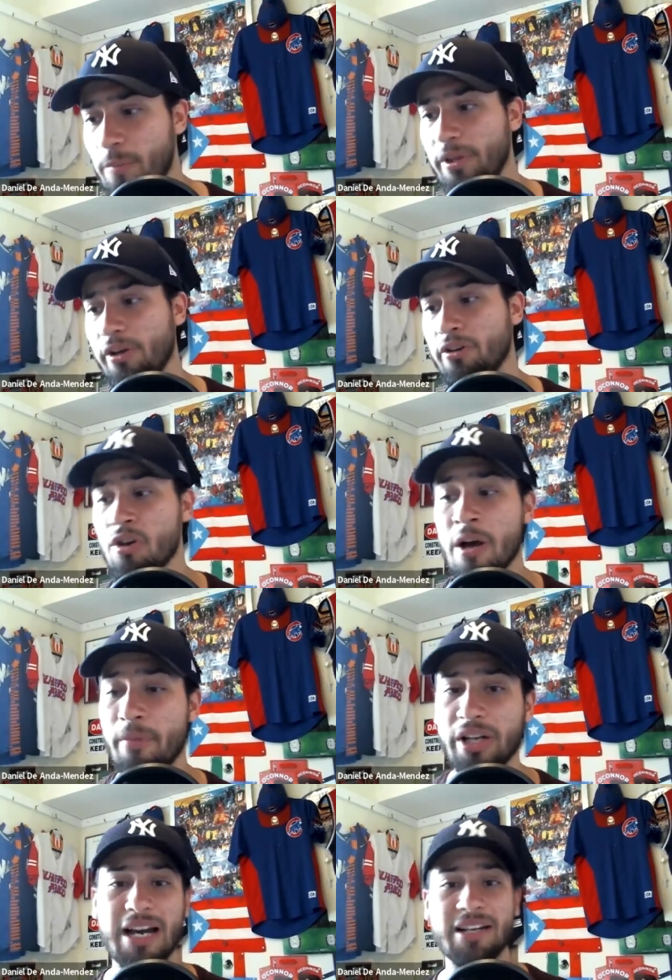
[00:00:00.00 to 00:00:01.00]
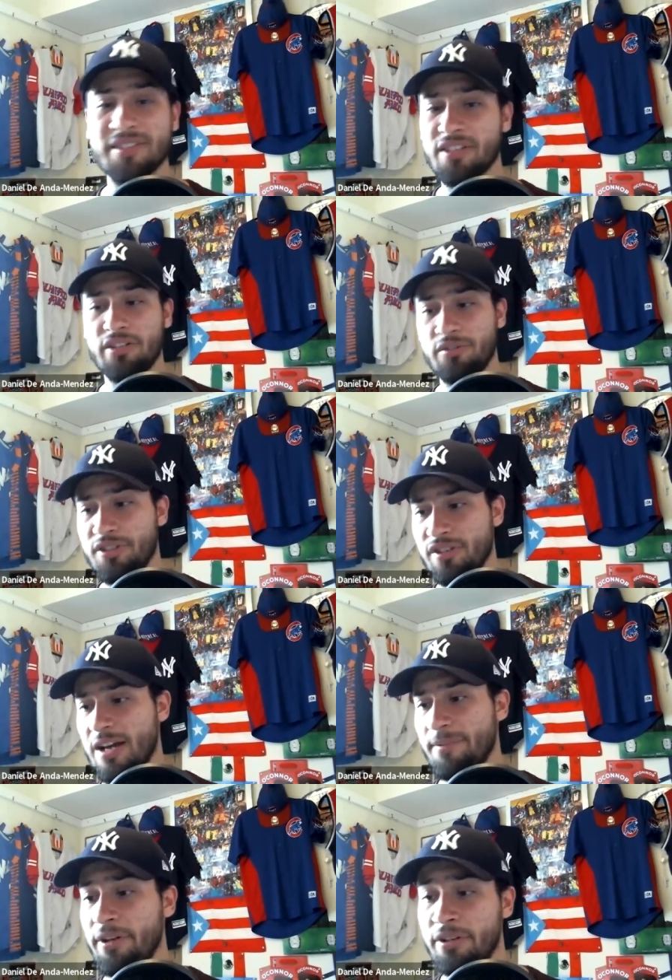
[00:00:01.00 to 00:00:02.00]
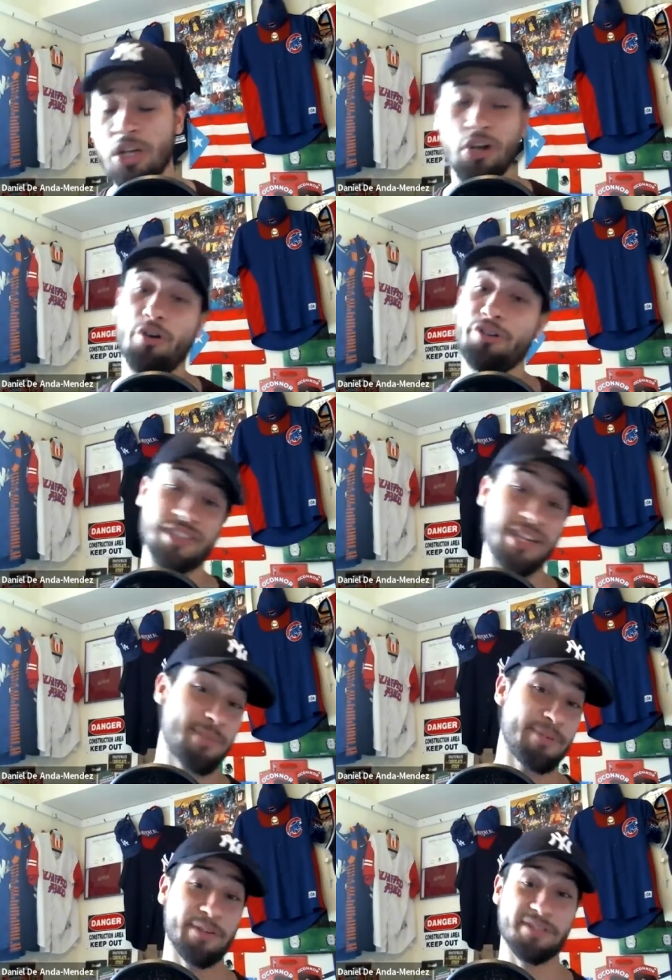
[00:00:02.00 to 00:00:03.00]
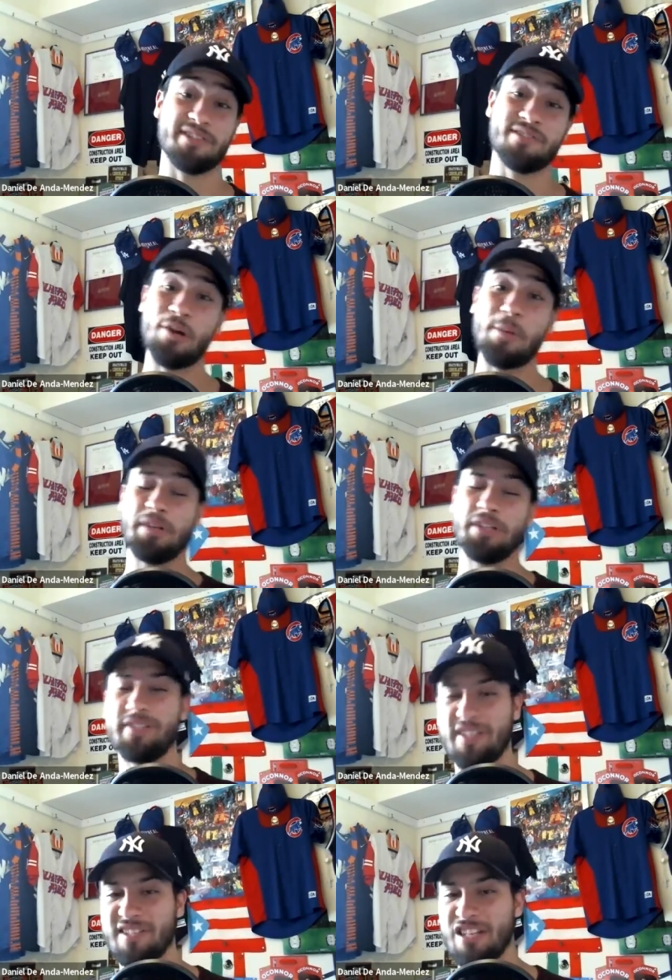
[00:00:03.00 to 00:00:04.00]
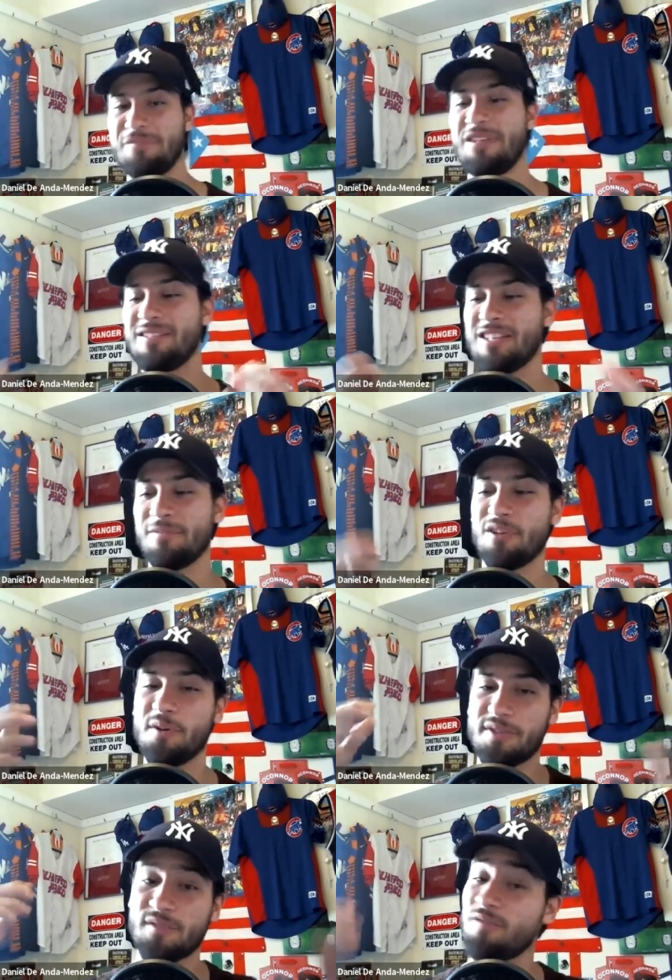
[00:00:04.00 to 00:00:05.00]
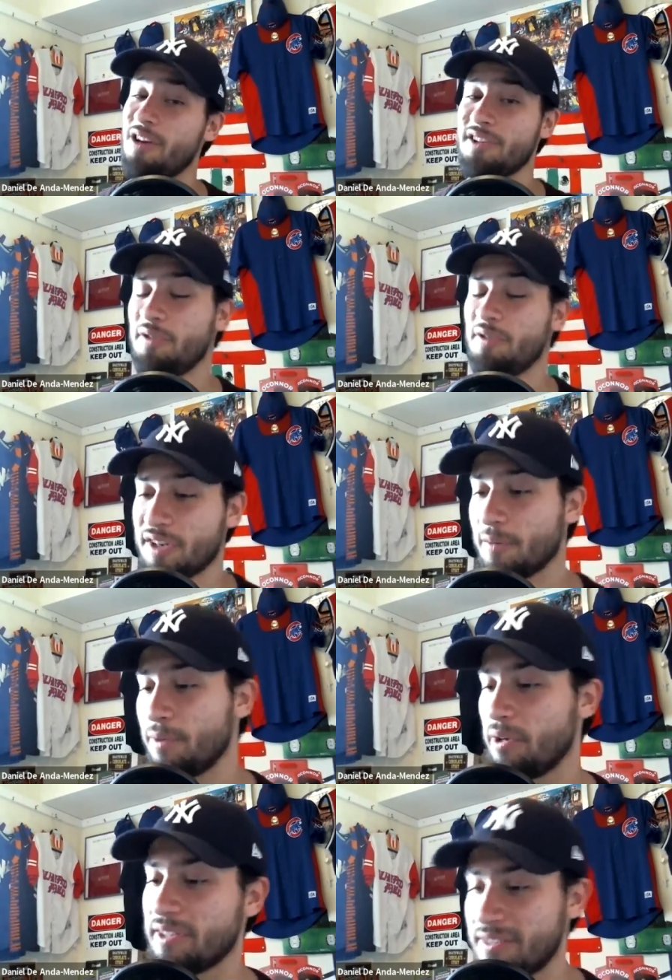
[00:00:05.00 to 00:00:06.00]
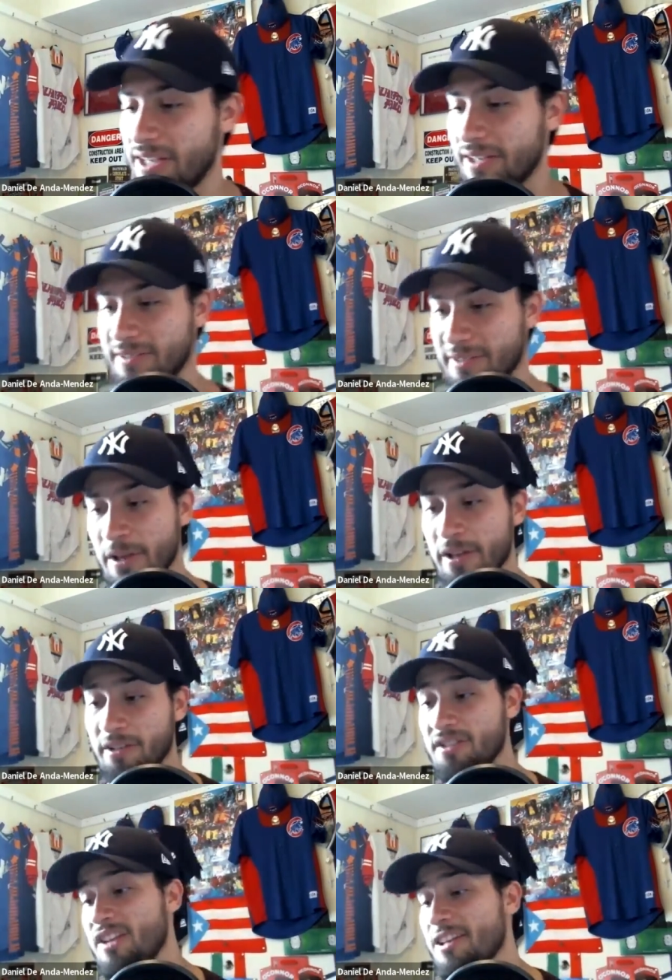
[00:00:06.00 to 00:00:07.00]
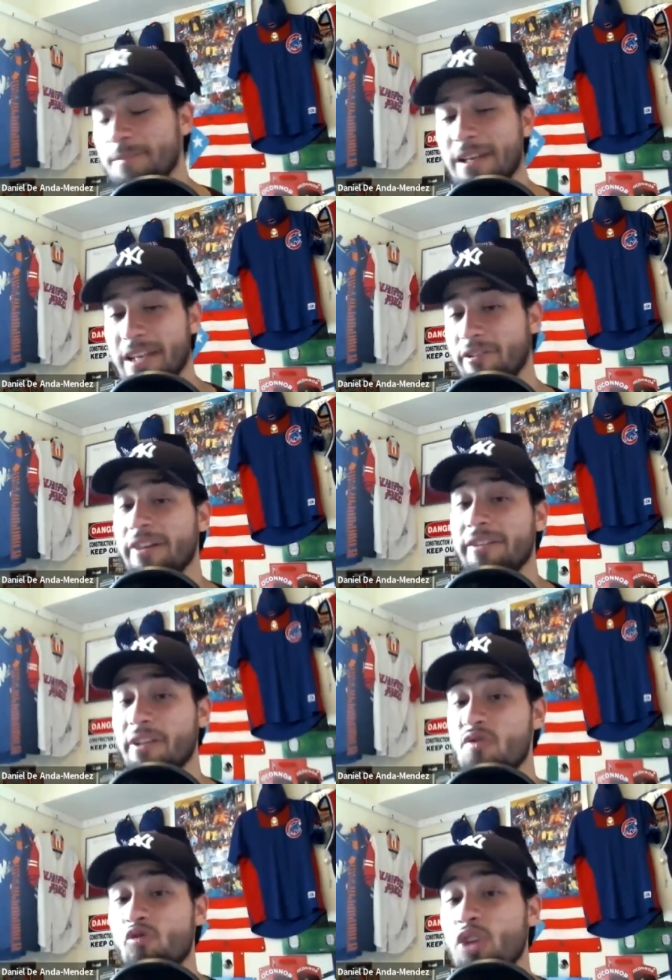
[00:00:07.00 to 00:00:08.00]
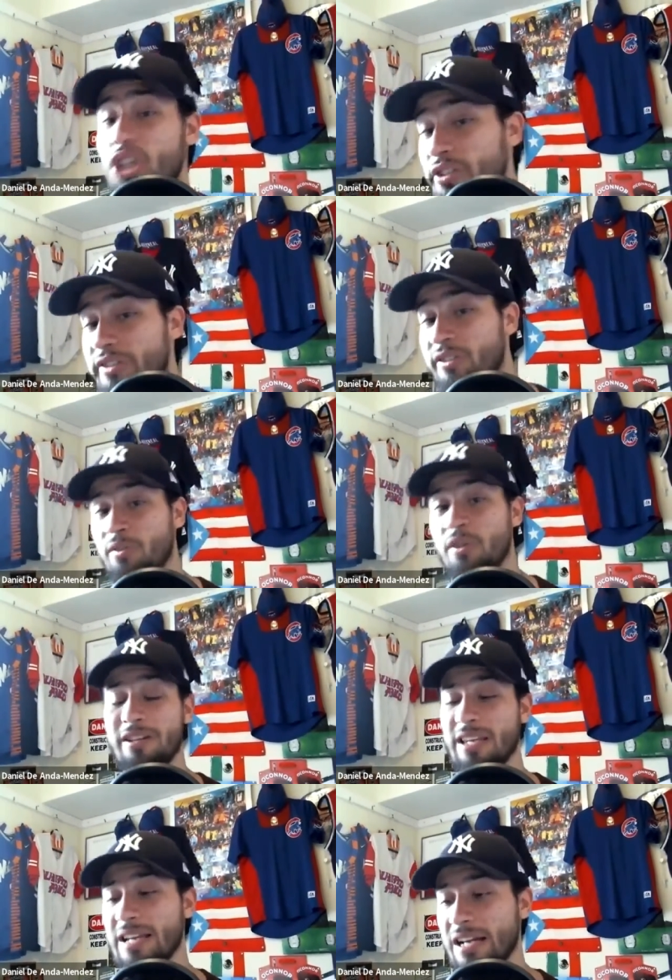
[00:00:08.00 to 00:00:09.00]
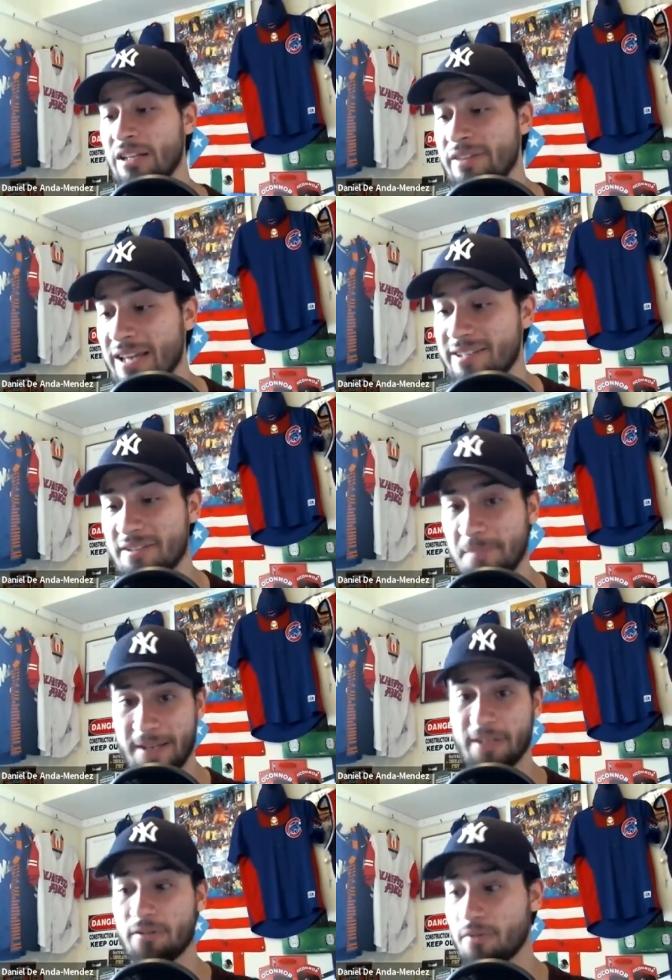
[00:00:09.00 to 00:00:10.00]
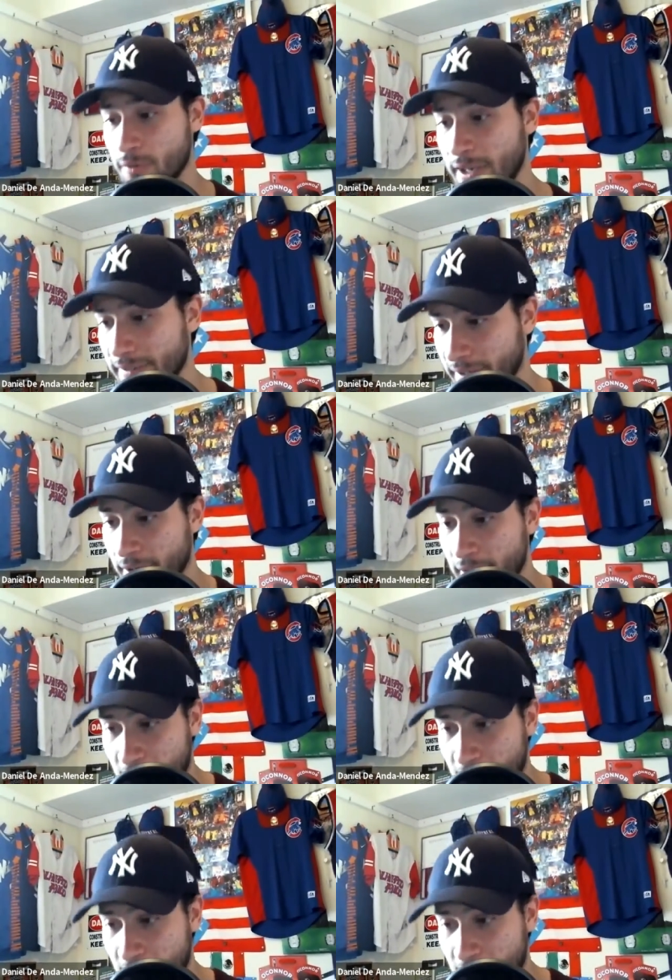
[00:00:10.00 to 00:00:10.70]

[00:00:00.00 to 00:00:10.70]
player. Yohan Moncada is going to do the job done. Jose Abreu is the star player of this team. This team goes as far as Jose Abreu can take them because Yasmani Grandal is really good too. They got a nice Hispanic core right there.